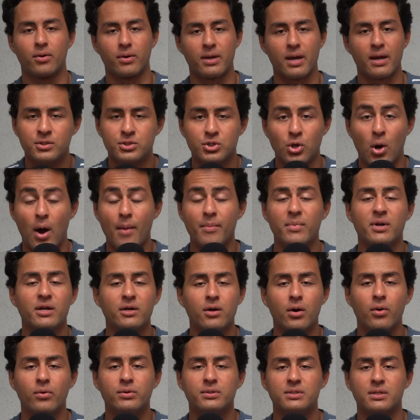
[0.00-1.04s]
Okay, so I'm gonna
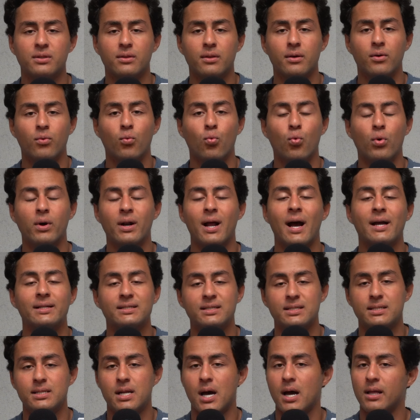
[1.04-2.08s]
go into the what I
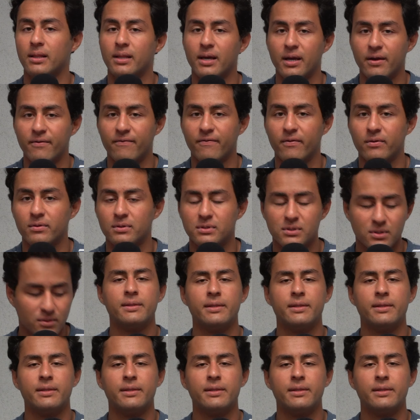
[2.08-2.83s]
did not like first.